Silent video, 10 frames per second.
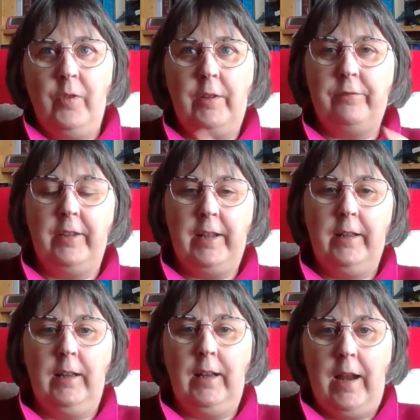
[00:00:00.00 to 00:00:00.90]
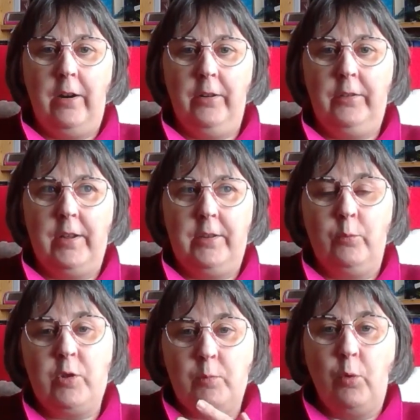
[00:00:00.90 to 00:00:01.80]
that Flynn learned that
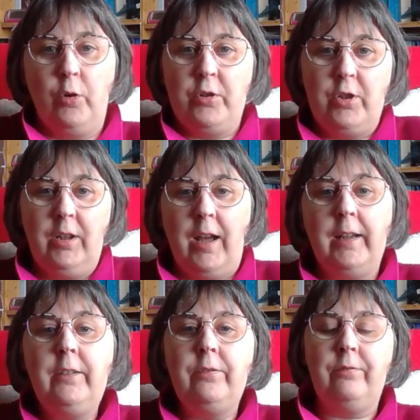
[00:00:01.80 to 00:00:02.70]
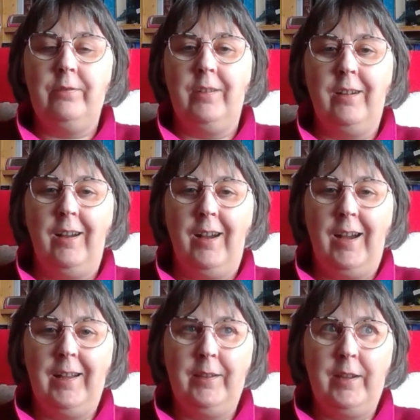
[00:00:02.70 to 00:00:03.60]
there was more to life,
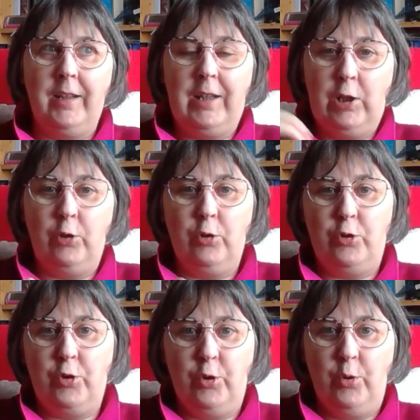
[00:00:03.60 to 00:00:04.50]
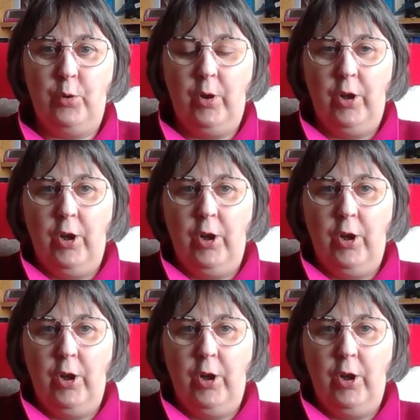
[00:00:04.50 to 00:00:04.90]
and that he could do,